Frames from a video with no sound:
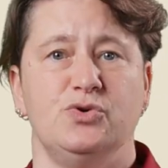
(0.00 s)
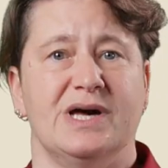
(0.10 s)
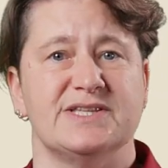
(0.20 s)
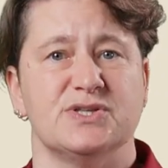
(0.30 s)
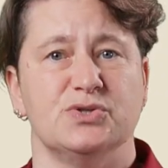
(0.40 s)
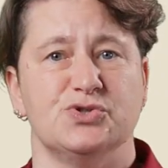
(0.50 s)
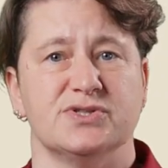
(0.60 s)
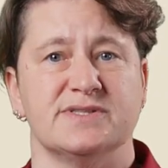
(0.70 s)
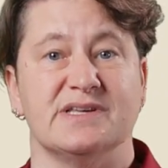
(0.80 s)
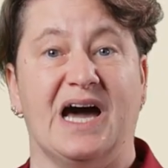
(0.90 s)
UL
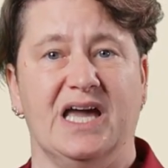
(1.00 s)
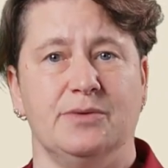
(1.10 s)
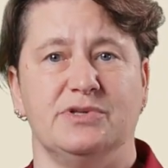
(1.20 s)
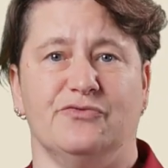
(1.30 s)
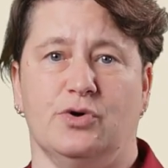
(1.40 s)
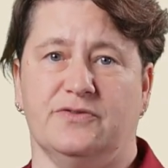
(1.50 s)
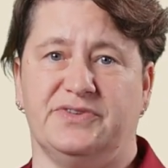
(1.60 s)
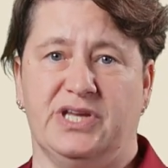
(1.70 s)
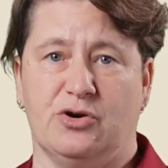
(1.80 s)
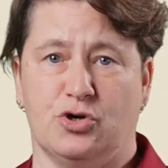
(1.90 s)
Solutions, I am
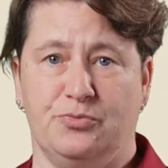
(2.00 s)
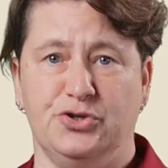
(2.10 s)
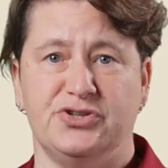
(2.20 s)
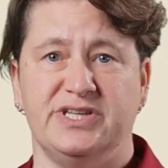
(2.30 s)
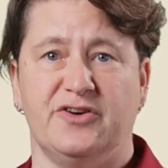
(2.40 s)
involved in our community